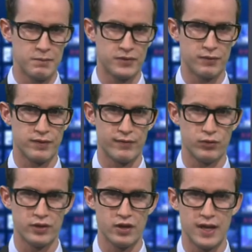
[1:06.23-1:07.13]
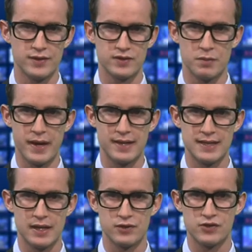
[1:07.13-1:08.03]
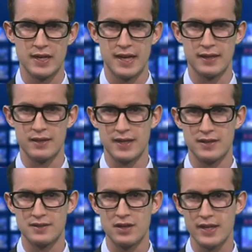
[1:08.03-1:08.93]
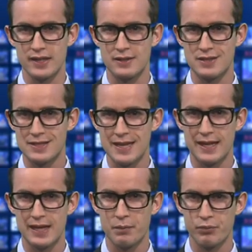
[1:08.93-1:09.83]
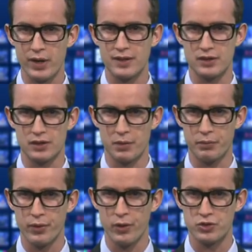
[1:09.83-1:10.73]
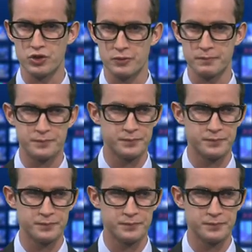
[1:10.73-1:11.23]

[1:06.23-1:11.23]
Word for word: Mister Flavel denies it's a back-down, saying they decided to take a practical approach.